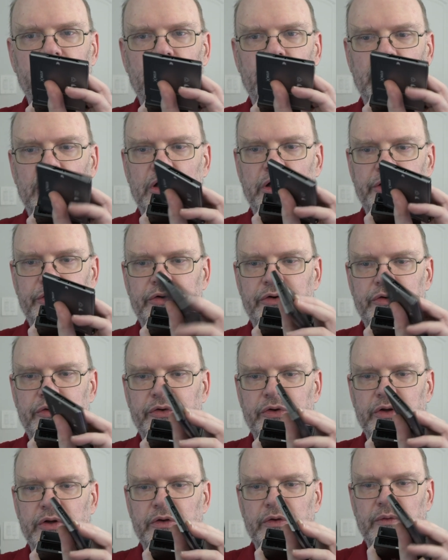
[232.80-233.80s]
on
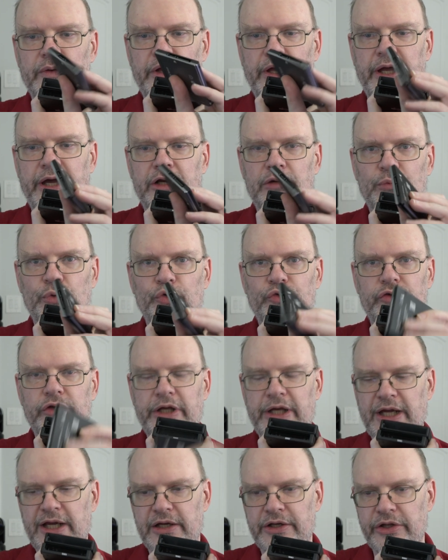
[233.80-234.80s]
Atomos
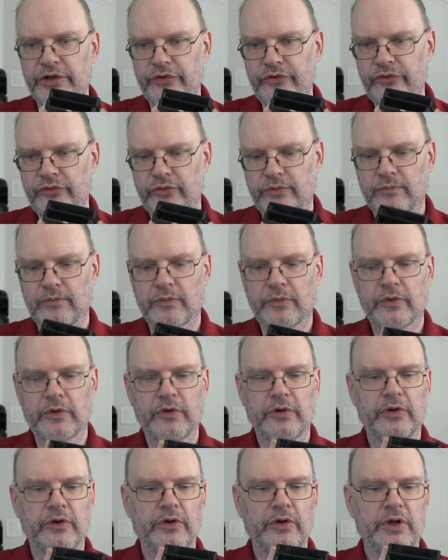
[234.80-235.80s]
caddies,
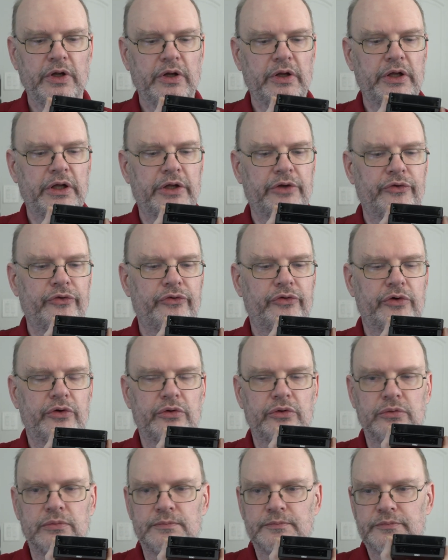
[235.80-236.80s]
and
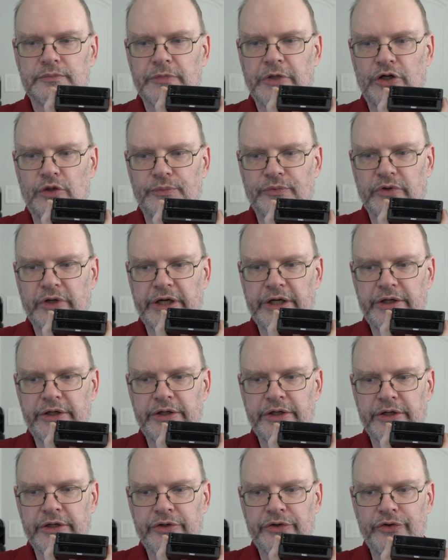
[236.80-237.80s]
so helps guide it
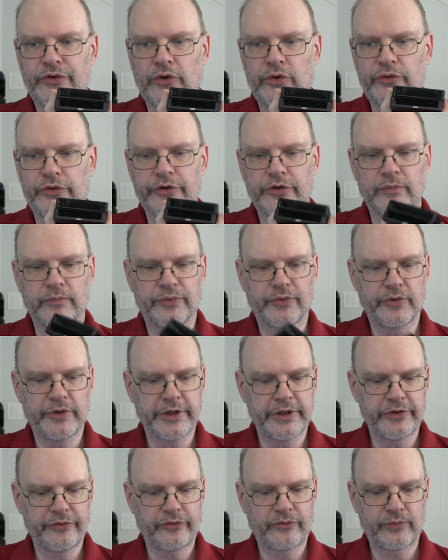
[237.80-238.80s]
in and hold it in
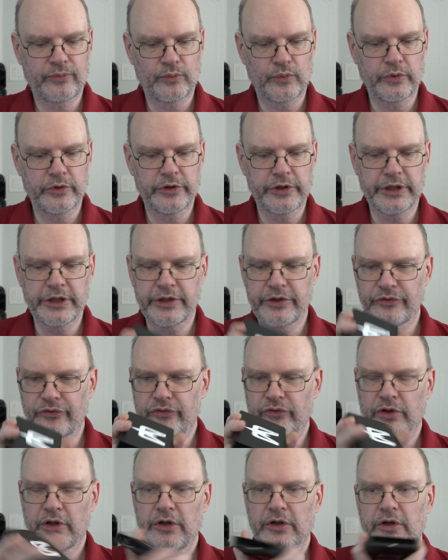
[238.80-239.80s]
place,
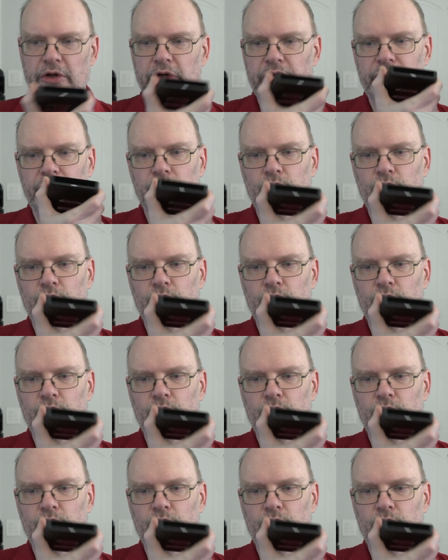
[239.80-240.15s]
whereas the